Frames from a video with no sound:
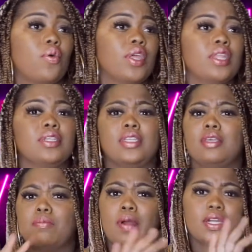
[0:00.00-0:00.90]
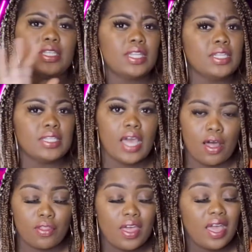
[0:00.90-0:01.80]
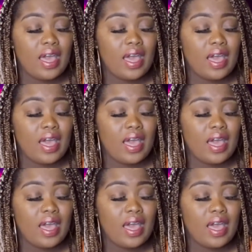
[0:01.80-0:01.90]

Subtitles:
in the deep parts of the South.